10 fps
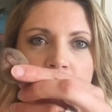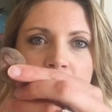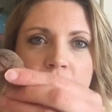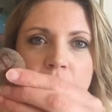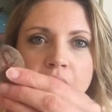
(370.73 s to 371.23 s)
And
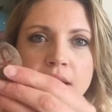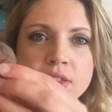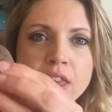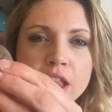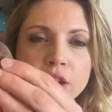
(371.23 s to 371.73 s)
then
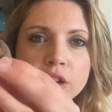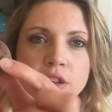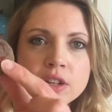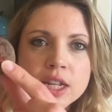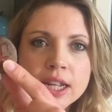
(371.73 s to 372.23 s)
as they
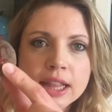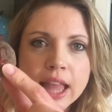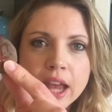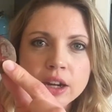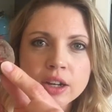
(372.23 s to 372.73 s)
learned
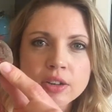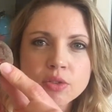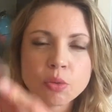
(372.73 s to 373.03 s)
letters,